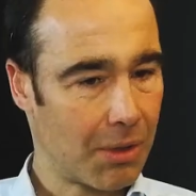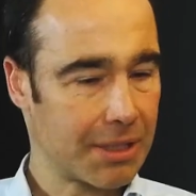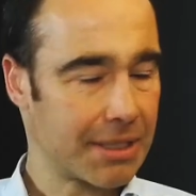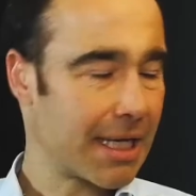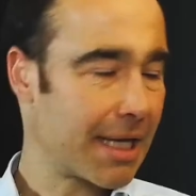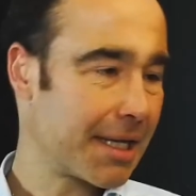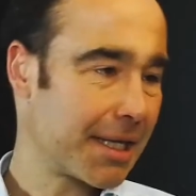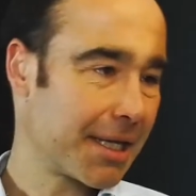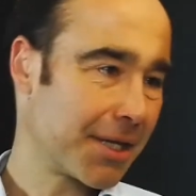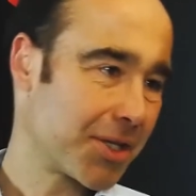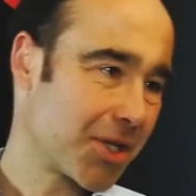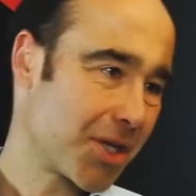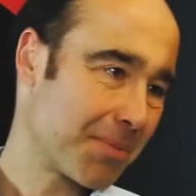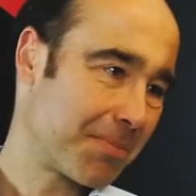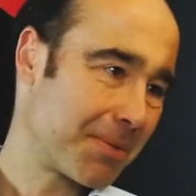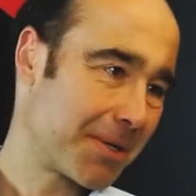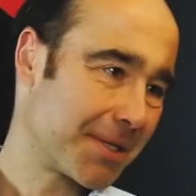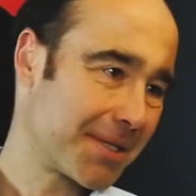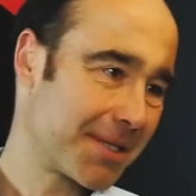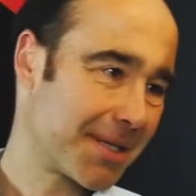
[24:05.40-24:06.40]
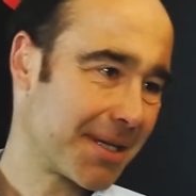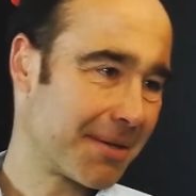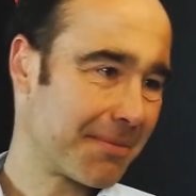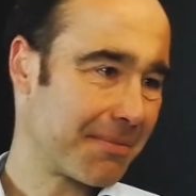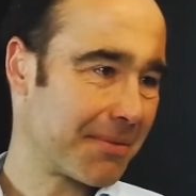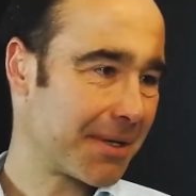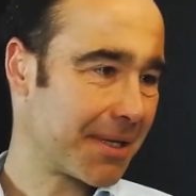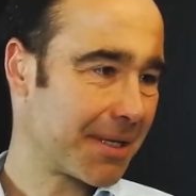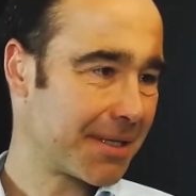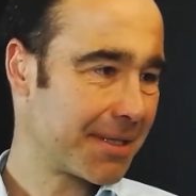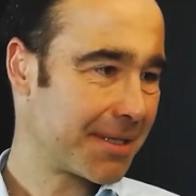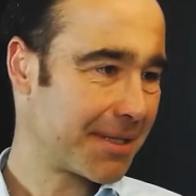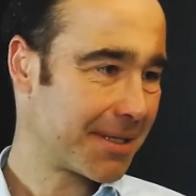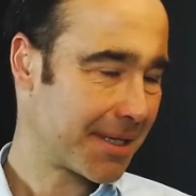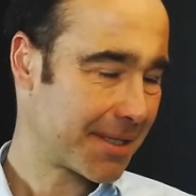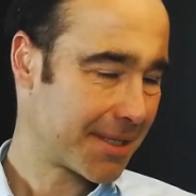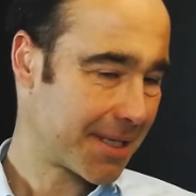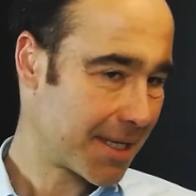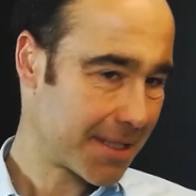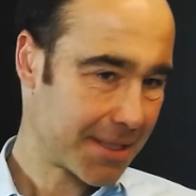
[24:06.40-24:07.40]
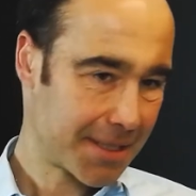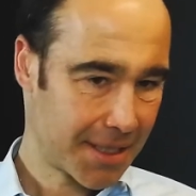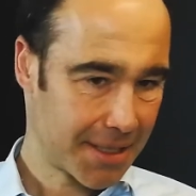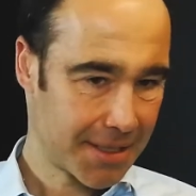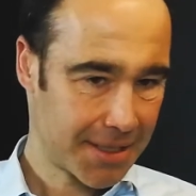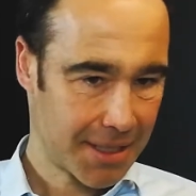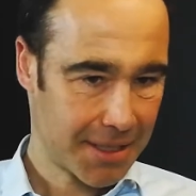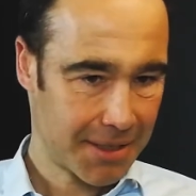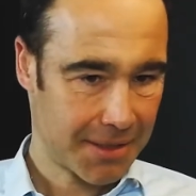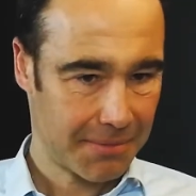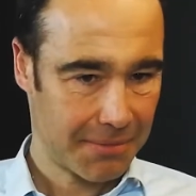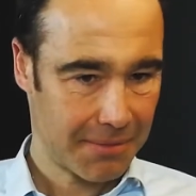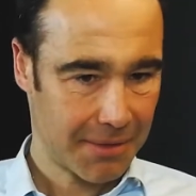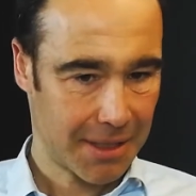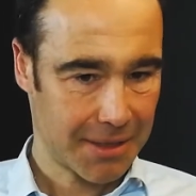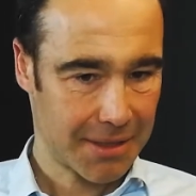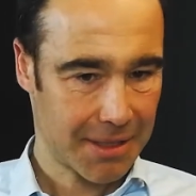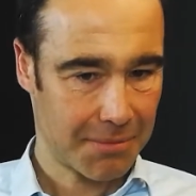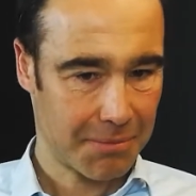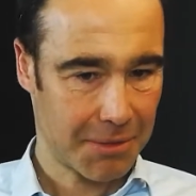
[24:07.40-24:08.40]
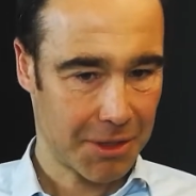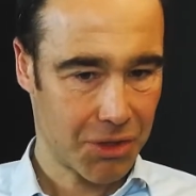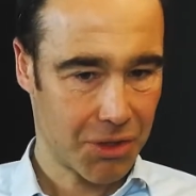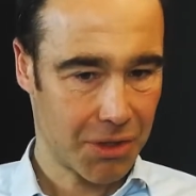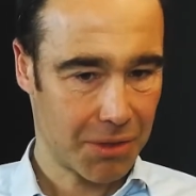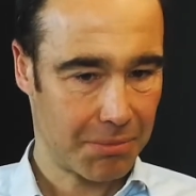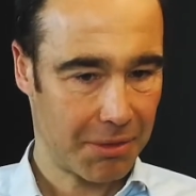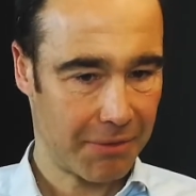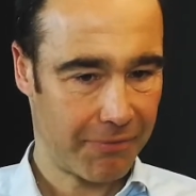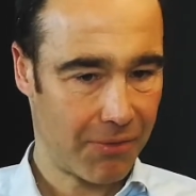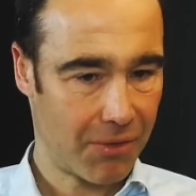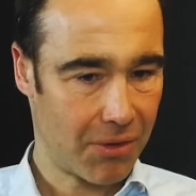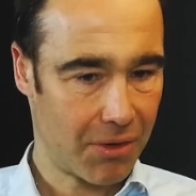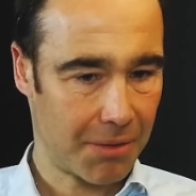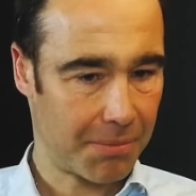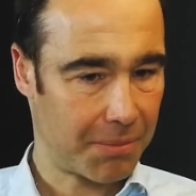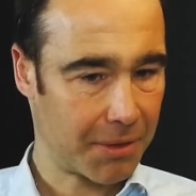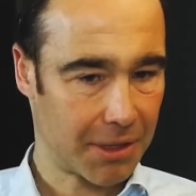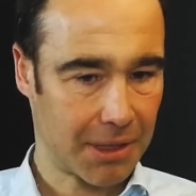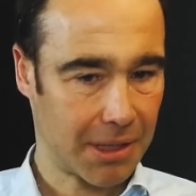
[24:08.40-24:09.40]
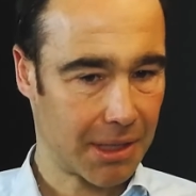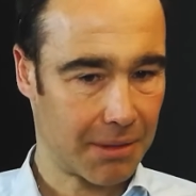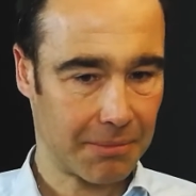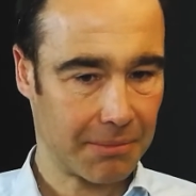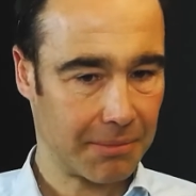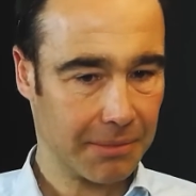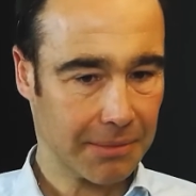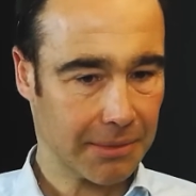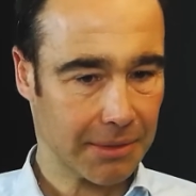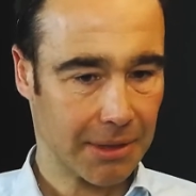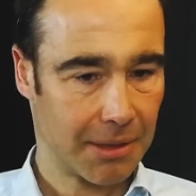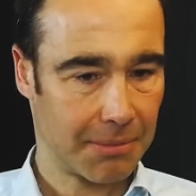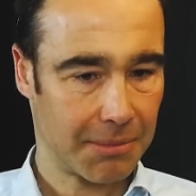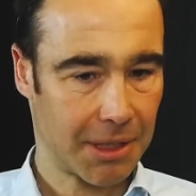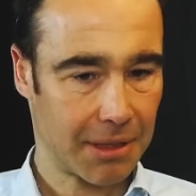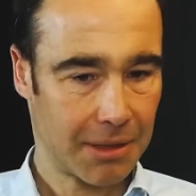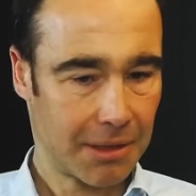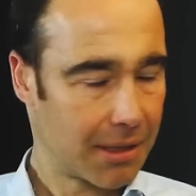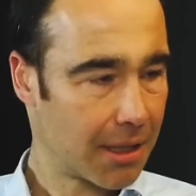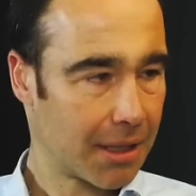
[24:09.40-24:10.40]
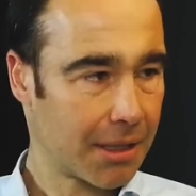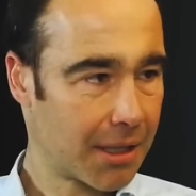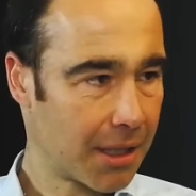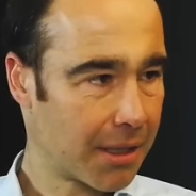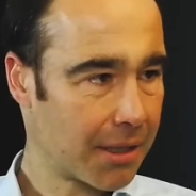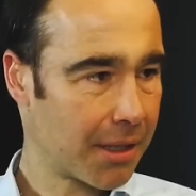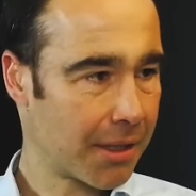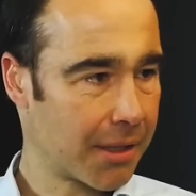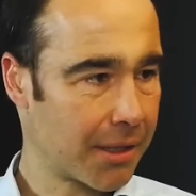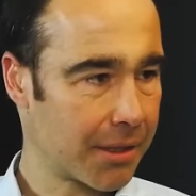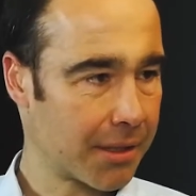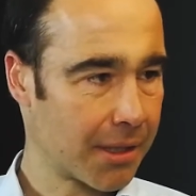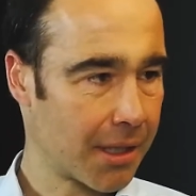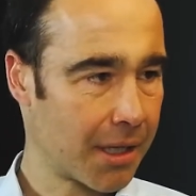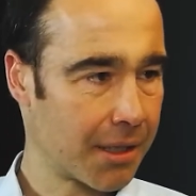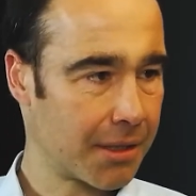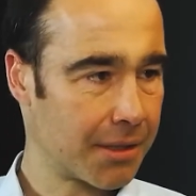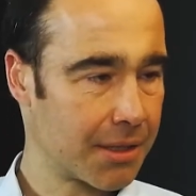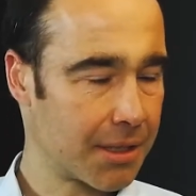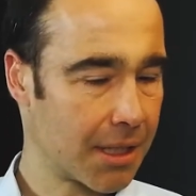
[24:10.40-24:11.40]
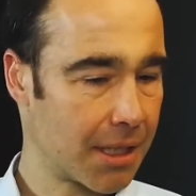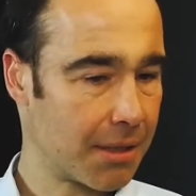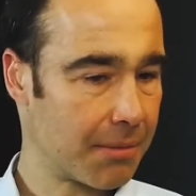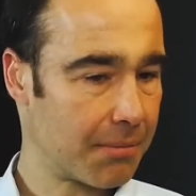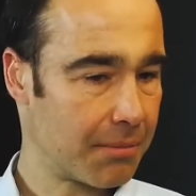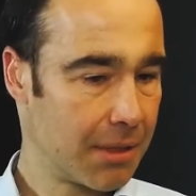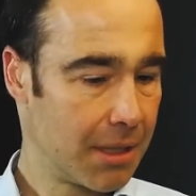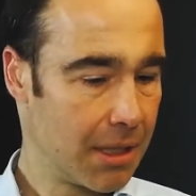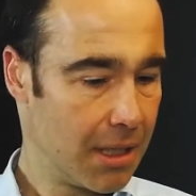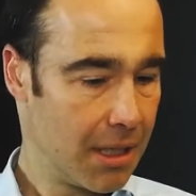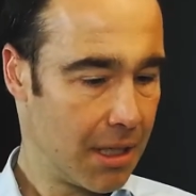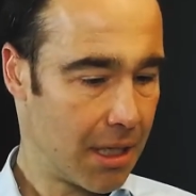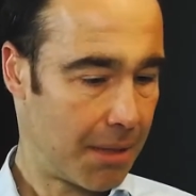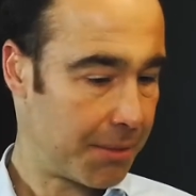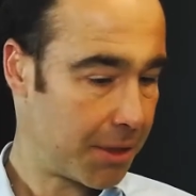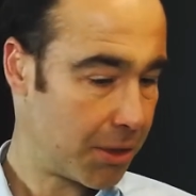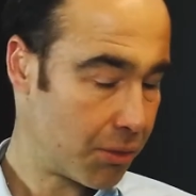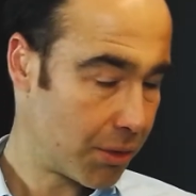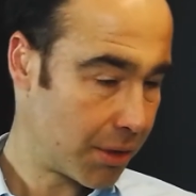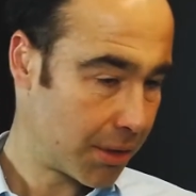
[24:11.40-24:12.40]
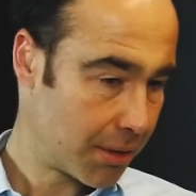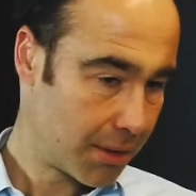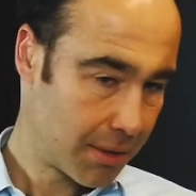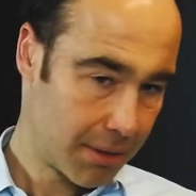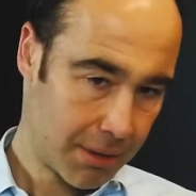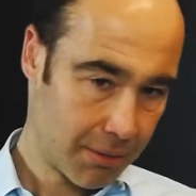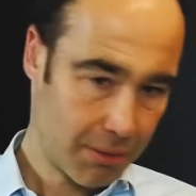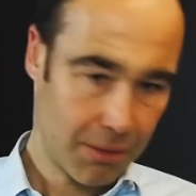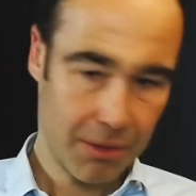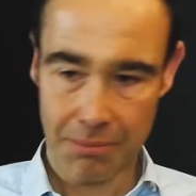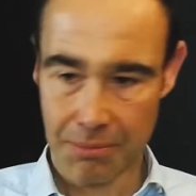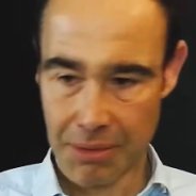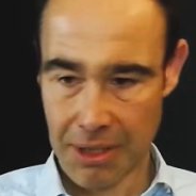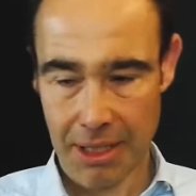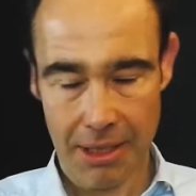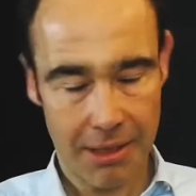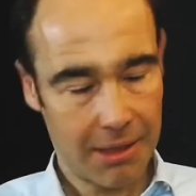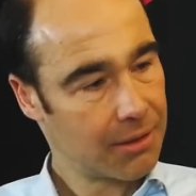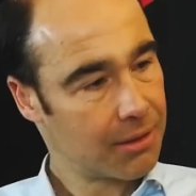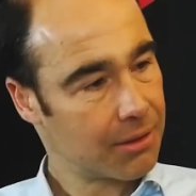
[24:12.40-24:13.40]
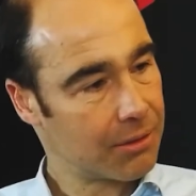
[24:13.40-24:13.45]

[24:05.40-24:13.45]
Well, signing it up, it's as I mentioned before, but I mean, I can say, I mean, you can pay